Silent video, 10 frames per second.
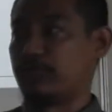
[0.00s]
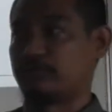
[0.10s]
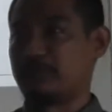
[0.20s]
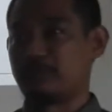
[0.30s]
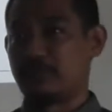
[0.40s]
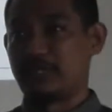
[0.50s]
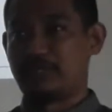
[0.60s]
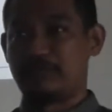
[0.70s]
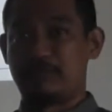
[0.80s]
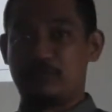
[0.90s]
FYP1
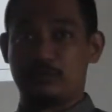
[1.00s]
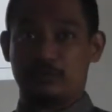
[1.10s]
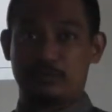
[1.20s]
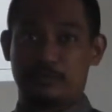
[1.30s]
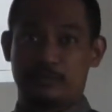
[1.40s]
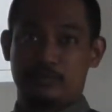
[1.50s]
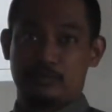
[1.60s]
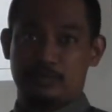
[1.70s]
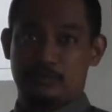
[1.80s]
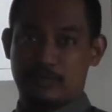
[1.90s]
and FYP2.
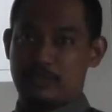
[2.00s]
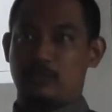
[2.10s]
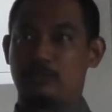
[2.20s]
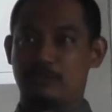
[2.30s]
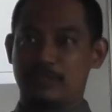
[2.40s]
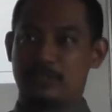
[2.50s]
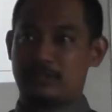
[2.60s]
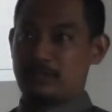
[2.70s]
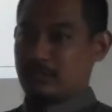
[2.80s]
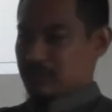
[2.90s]
That's your
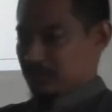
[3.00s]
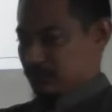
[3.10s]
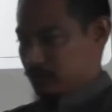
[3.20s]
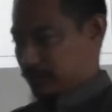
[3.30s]
project. So